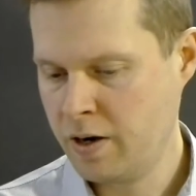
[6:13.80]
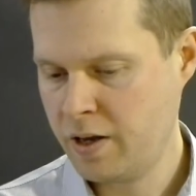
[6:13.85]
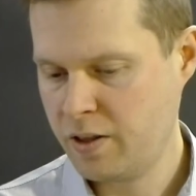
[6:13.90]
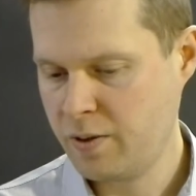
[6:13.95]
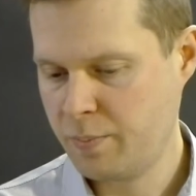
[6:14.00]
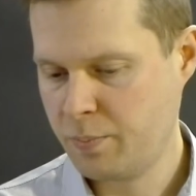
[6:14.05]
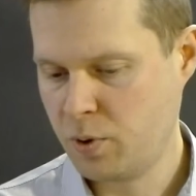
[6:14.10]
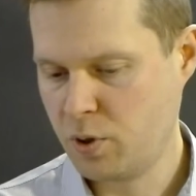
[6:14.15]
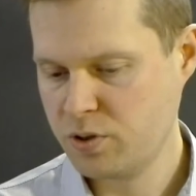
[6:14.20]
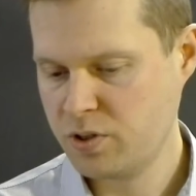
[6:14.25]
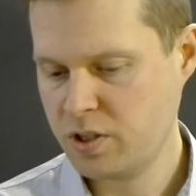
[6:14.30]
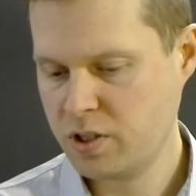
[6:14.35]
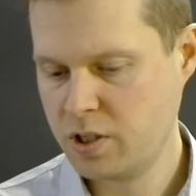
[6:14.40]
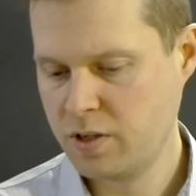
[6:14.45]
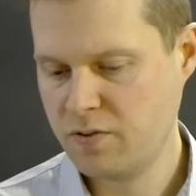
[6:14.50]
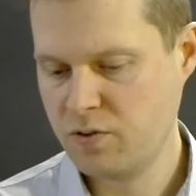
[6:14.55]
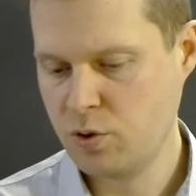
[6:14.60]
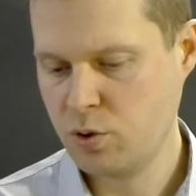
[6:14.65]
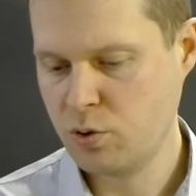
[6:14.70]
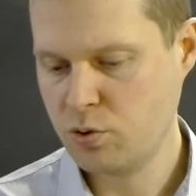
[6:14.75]

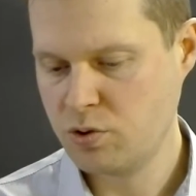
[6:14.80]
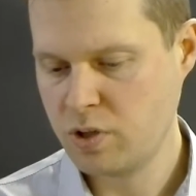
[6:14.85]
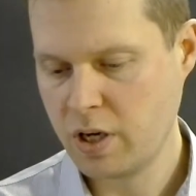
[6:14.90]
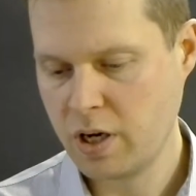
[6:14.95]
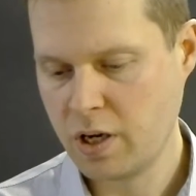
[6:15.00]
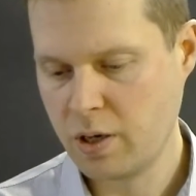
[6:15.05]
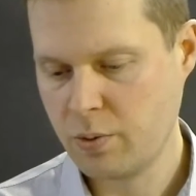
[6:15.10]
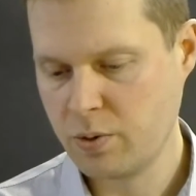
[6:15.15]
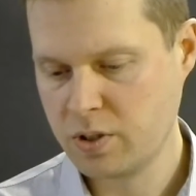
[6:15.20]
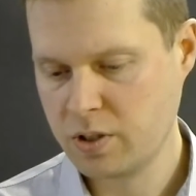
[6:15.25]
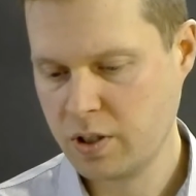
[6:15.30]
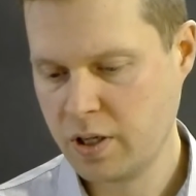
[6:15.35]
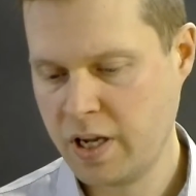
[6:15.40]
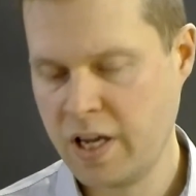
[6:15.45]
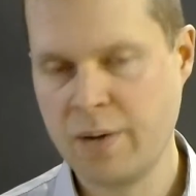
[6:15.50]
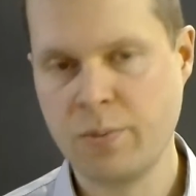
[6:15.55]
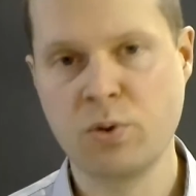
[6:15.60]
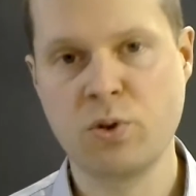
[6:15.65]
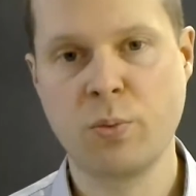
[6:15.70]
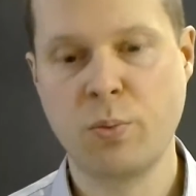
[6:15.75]
positive news that I was
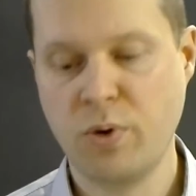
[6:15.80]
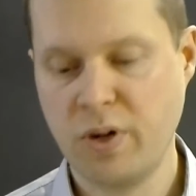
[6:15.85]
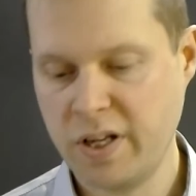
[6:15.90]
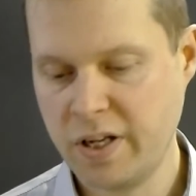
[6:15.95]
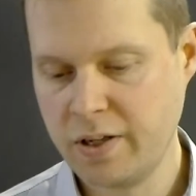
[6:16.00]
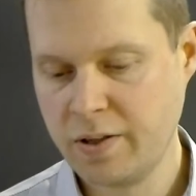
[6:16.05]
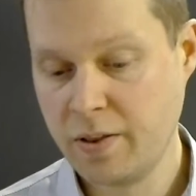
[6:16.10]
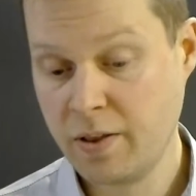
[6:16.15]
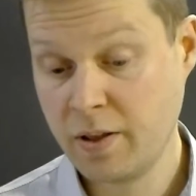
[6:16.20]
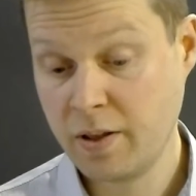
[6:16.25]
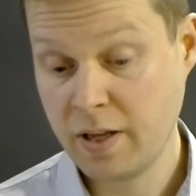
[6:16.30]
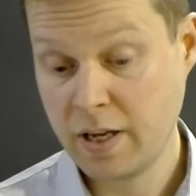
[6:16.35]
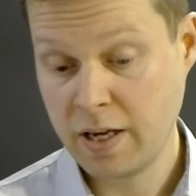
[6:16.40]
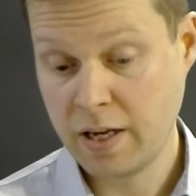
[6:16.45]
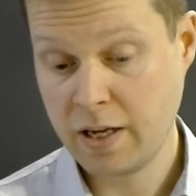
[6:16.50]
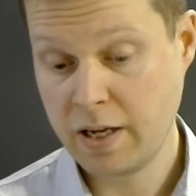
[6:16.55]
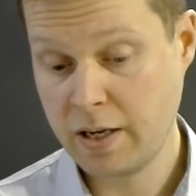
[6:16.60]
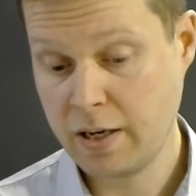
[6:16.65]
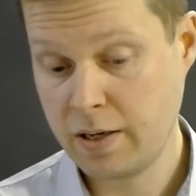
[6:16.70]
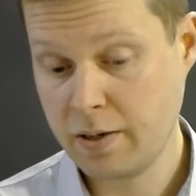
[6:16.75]
able to predict.
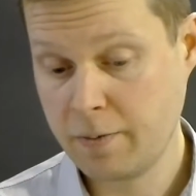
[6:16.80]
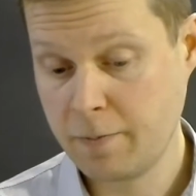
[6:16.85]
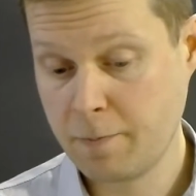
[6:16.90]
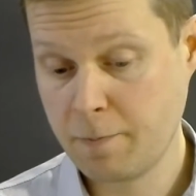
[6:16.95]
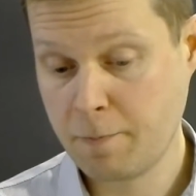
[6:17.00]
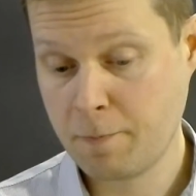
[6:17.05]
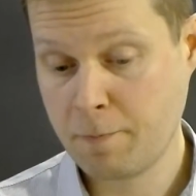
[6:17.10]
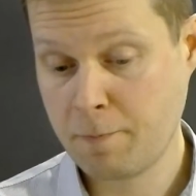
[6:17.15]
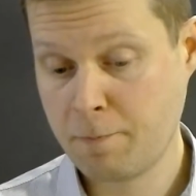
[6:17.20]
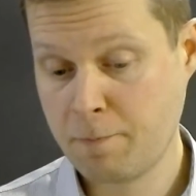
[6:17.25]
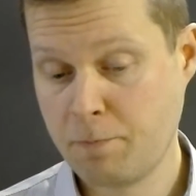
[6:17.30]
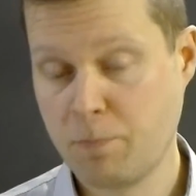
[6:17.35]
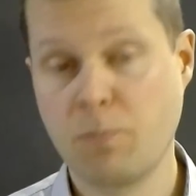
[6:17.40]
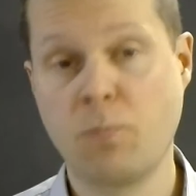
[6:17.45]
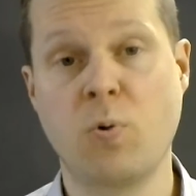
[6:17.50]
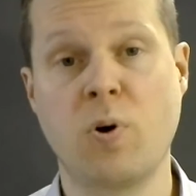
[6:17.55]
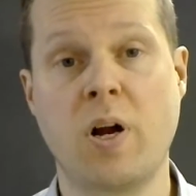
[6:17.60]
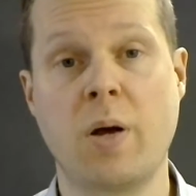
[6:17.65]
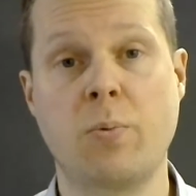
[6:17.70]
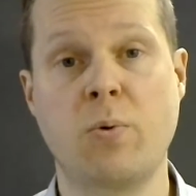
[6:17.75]
And
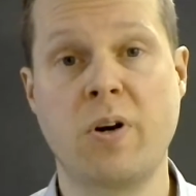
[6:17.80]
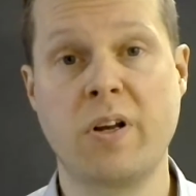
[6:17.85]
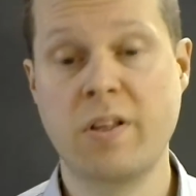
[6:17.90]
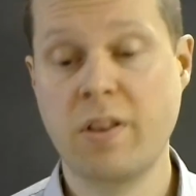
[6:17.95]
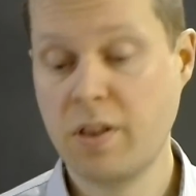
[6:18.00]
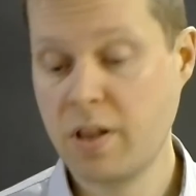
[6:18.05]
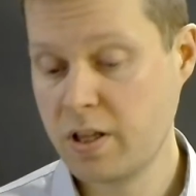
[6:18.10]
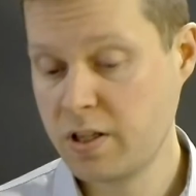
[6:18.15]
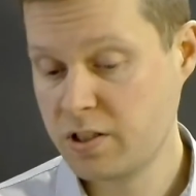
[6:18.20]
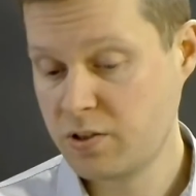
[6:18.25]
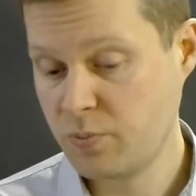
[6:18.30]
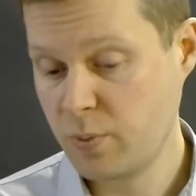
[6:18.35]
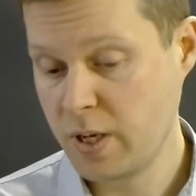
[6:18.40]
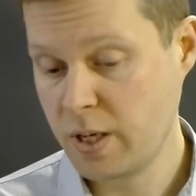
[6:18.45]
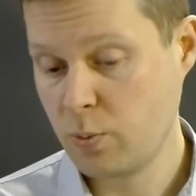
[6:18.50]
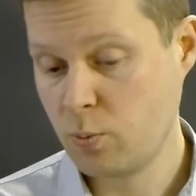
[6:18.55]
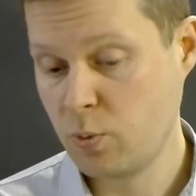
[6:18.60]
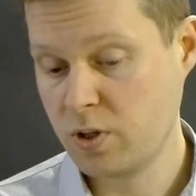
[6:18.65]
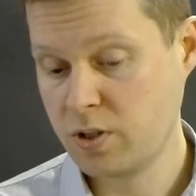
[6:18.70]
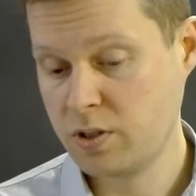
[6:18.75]
what I predicted in this
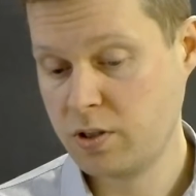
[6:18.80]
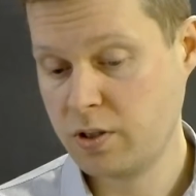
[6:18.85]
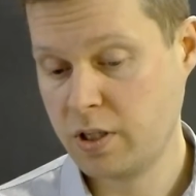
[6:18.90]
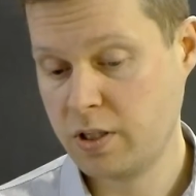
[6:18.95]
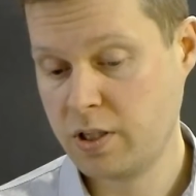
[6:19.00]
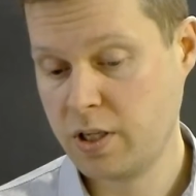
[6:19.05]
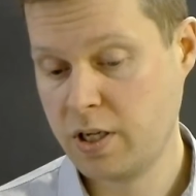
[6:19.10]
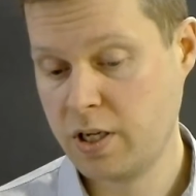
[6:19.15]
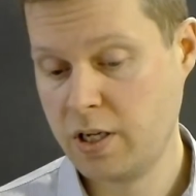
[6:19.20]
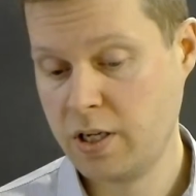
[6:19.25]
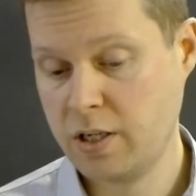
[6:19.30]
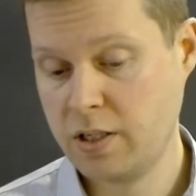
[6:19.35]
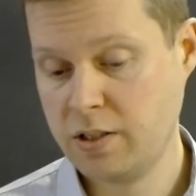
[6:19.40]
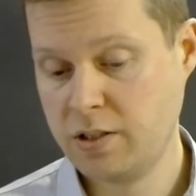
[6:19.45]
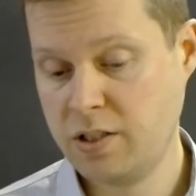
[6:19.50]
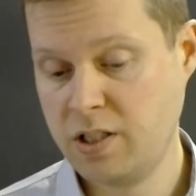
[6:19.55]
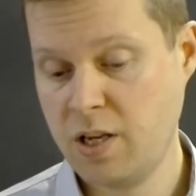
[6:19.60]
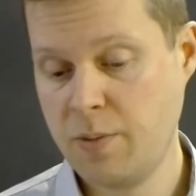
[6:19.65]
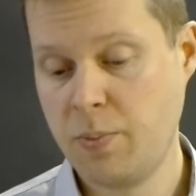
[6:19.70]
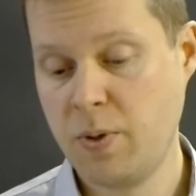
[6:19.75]
week was that
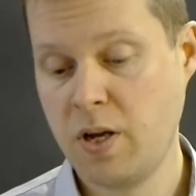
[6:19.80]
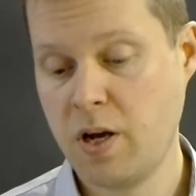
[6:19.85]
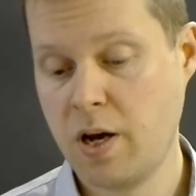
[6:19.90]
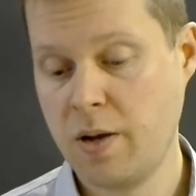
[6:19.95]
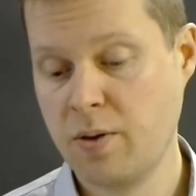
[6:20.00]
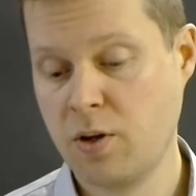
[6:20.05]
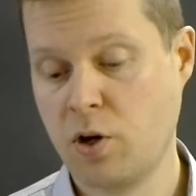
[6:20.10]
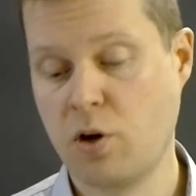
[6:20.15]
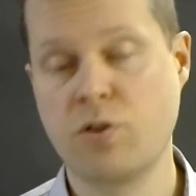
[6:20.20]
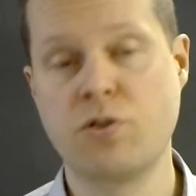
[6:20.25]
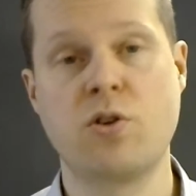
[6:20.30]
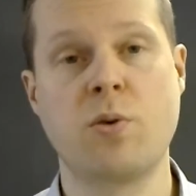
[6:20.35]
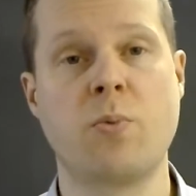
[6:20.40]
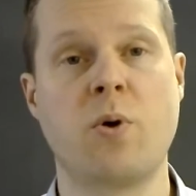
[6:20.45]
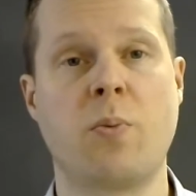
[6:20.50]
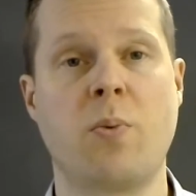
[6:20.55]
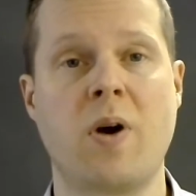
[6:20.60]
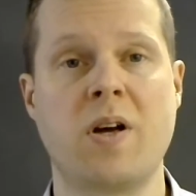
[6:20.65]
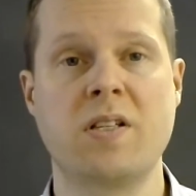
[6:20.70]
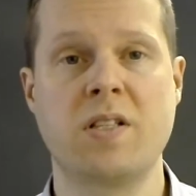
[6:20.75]
CPI, Consumer
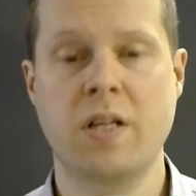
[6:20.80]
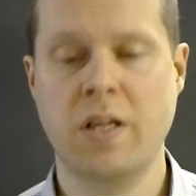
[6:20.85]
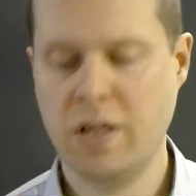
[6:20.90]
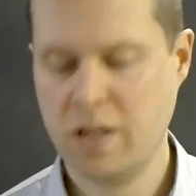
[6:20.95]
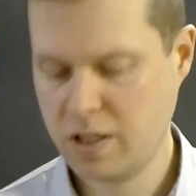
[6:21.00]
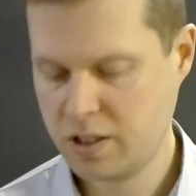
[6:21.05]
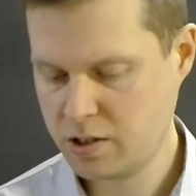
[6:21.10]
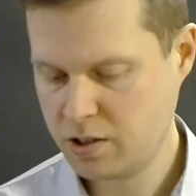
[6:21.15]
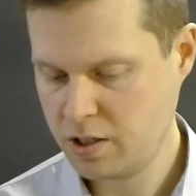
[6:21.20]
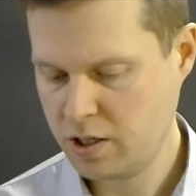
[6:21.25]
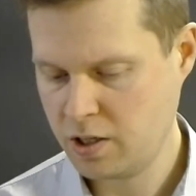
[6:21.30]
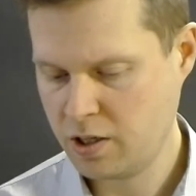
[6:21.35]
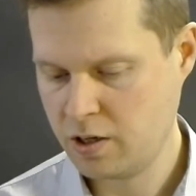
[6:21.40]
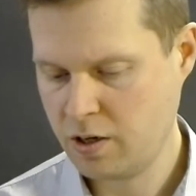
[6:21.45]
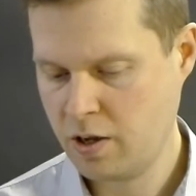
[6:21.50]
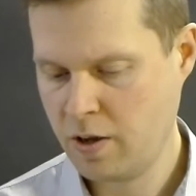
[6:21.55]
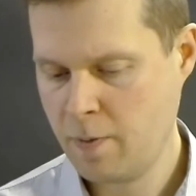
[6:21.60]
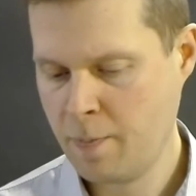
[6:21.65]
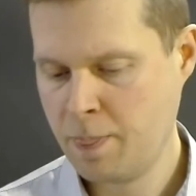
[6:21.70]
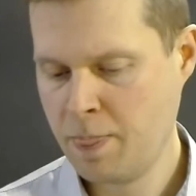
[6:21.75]
Price Index in
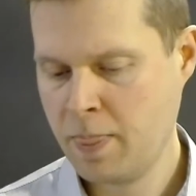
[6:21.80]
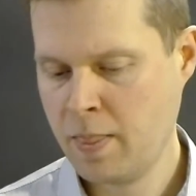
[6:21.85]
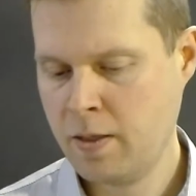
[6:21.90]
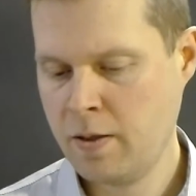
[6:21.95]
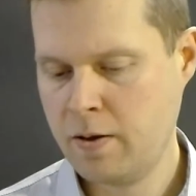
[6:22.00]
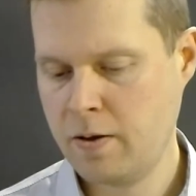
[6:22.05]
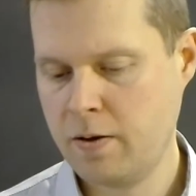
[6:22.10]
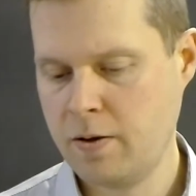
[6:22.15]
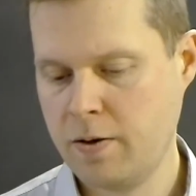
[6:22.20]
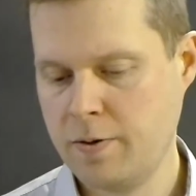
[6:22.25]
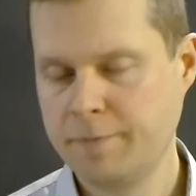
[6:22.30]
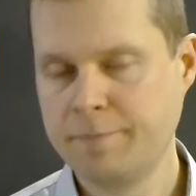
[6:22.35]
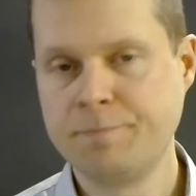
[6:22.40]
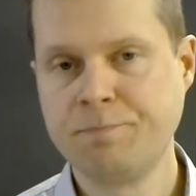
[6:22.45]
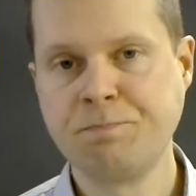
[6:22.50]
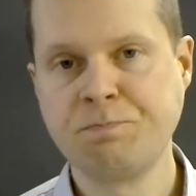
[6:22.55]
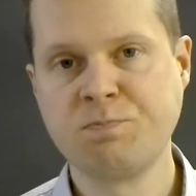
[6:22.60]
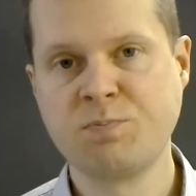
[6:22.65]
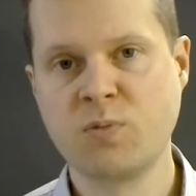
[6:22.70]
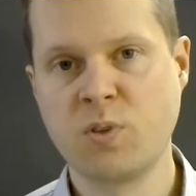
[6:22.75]

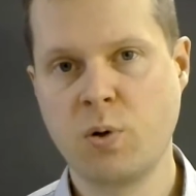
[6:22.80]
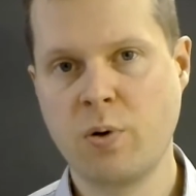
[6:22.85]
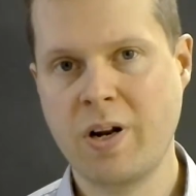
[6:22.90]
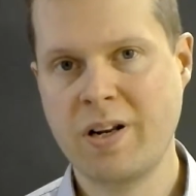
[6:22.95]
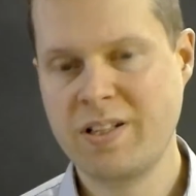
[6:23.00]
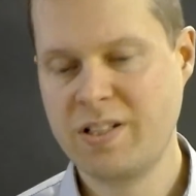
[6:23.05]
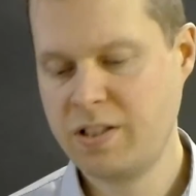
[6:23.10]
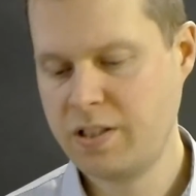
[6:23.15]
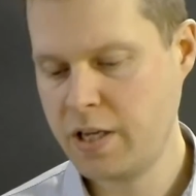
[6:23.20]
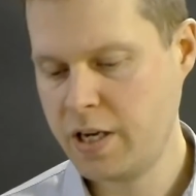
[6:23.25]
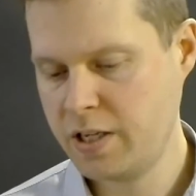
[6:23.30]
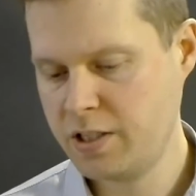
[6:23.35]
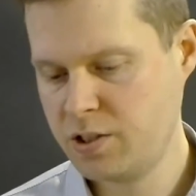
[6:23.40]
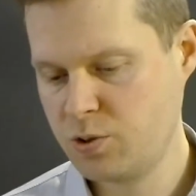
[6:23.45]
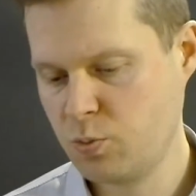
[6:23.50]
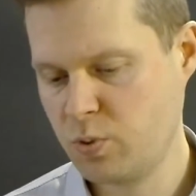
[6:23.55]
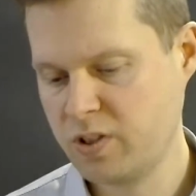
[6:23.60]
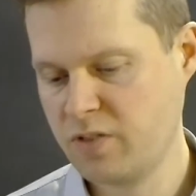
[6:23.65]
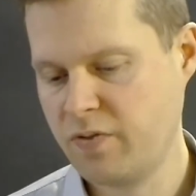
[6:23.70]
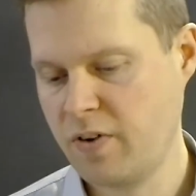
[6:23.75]
United
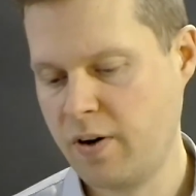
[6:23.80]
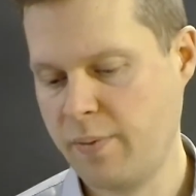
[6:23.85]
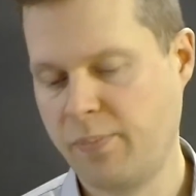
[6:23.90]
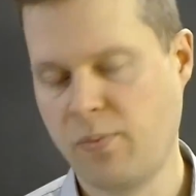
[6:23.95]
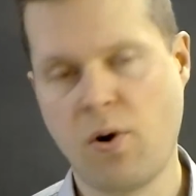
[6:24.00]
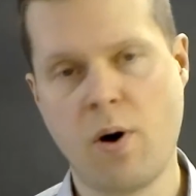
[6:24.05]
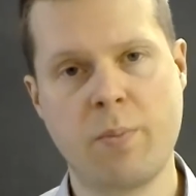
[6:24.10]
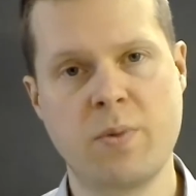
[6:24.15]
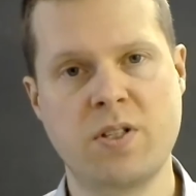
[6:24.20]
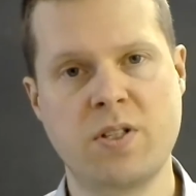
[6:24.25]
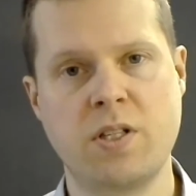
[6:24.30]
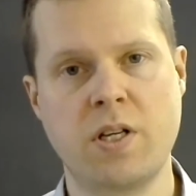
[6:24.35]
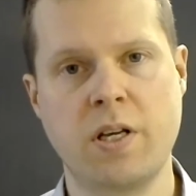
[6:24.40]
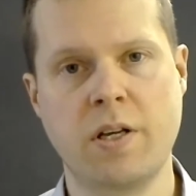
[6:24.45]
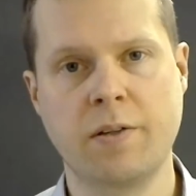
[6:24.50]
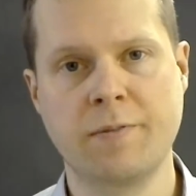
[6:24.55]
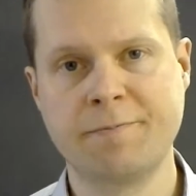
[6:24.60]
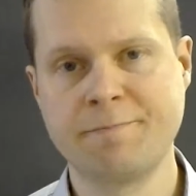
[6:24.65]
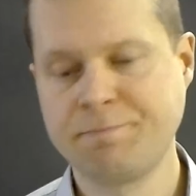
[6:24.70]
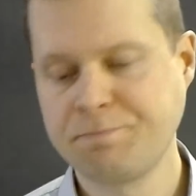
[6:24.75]
States, was very
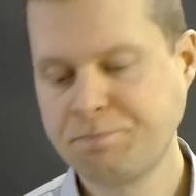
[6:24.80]
promising.